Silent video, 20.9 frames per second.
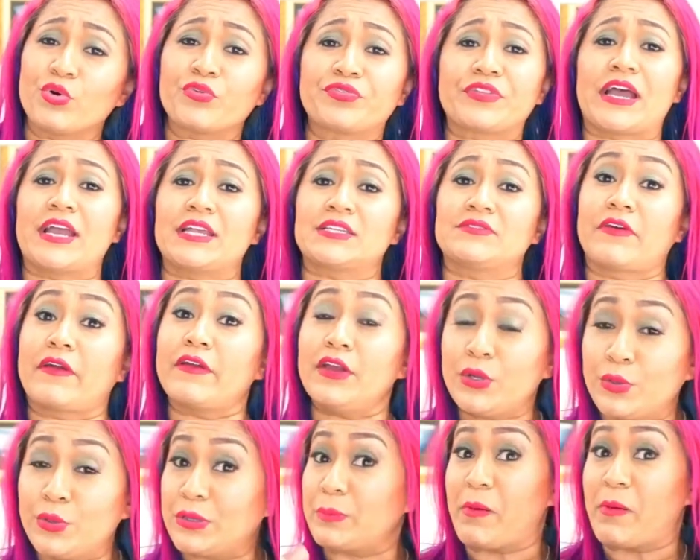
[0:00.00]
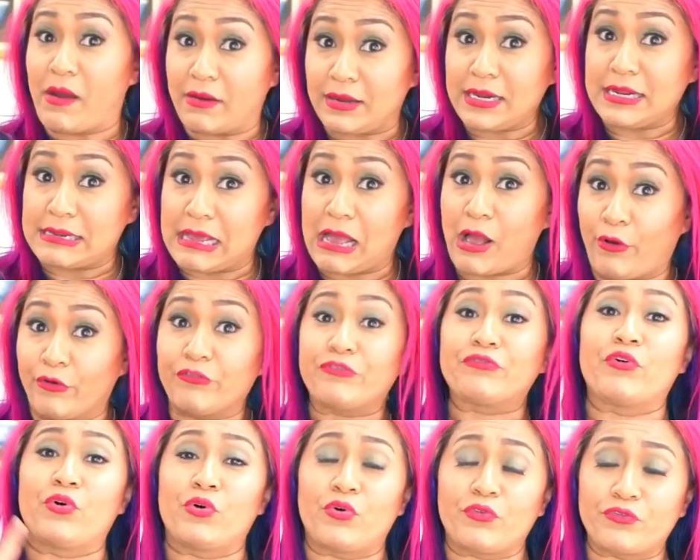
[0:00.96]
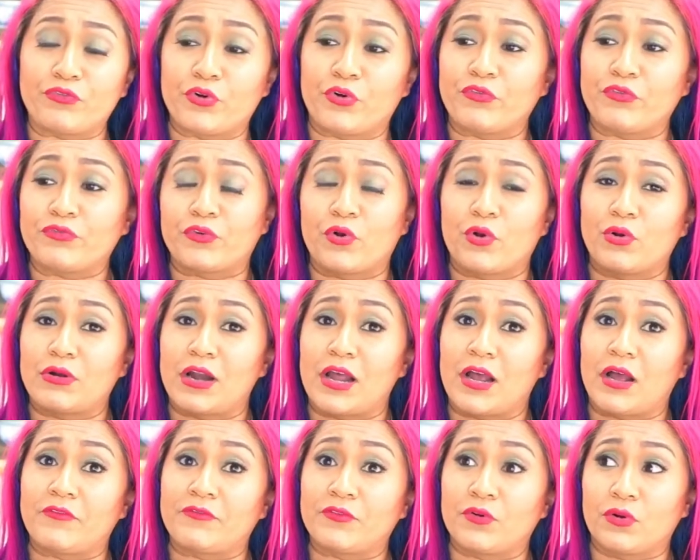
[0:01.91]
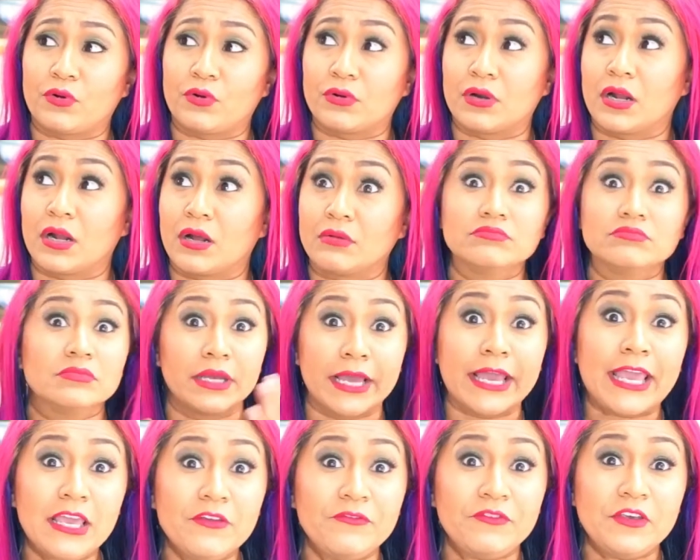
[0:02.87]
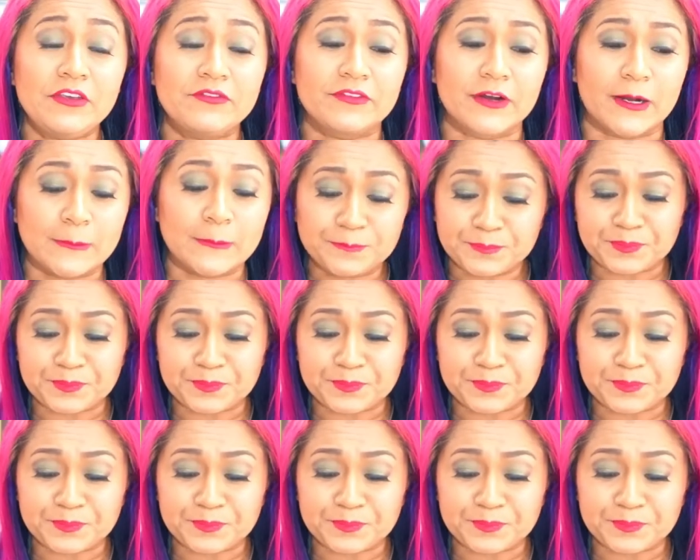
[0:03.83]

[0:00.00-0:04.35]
That is very good apparently now for hay fever.